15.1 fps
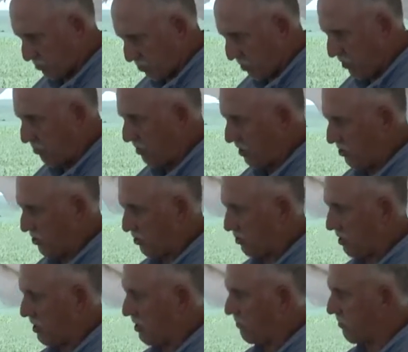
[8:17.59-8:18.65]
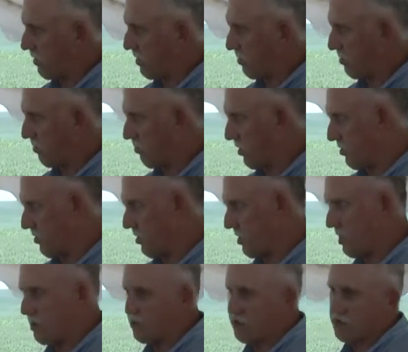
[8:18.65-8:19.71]
pretty major rain event, about the
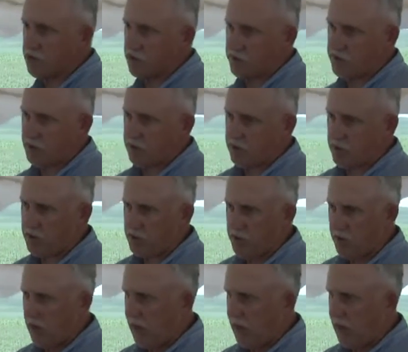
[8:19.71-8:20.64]
9th of September.